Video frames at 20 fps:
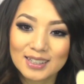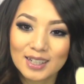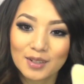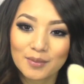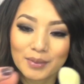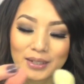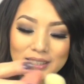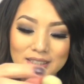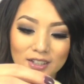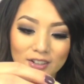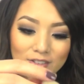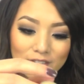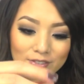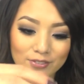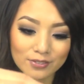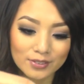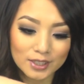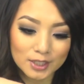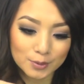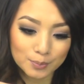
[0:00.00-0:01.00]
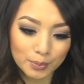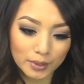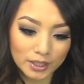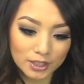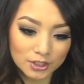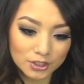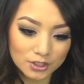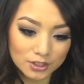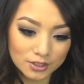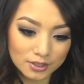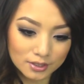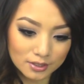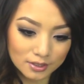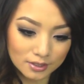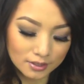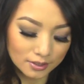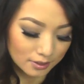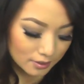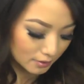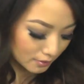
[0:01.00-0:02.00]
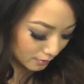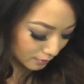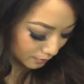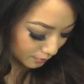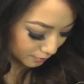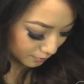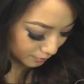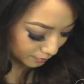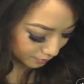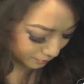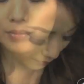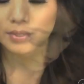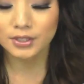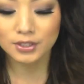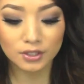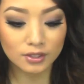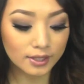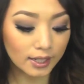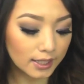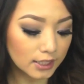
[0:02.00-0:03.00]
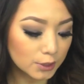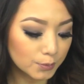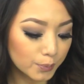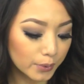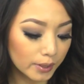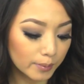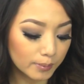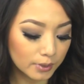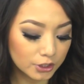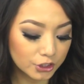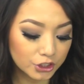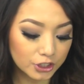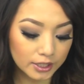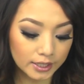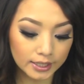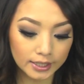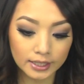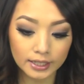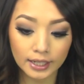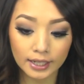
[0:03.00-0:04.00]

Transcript: to get myself this brush. So that is pretty much it.